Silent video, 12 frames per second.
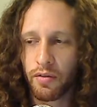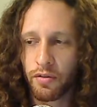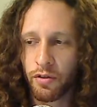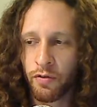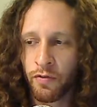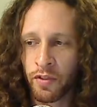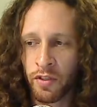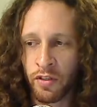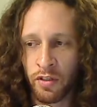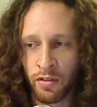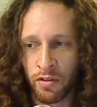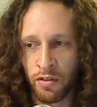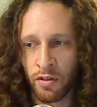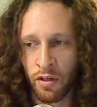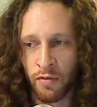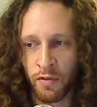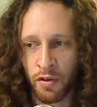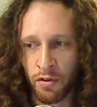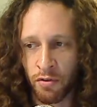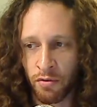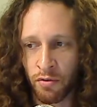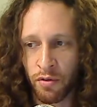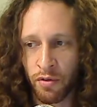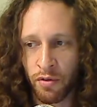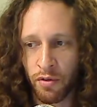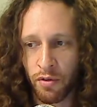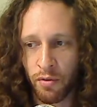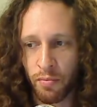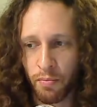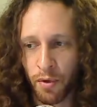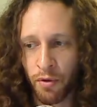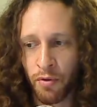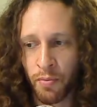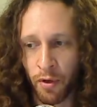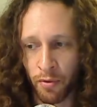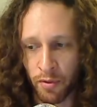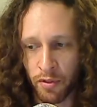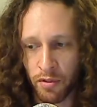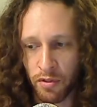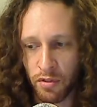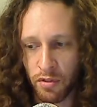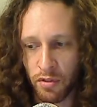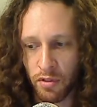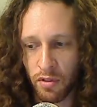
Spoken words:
Two visitors this afternoon, both poets,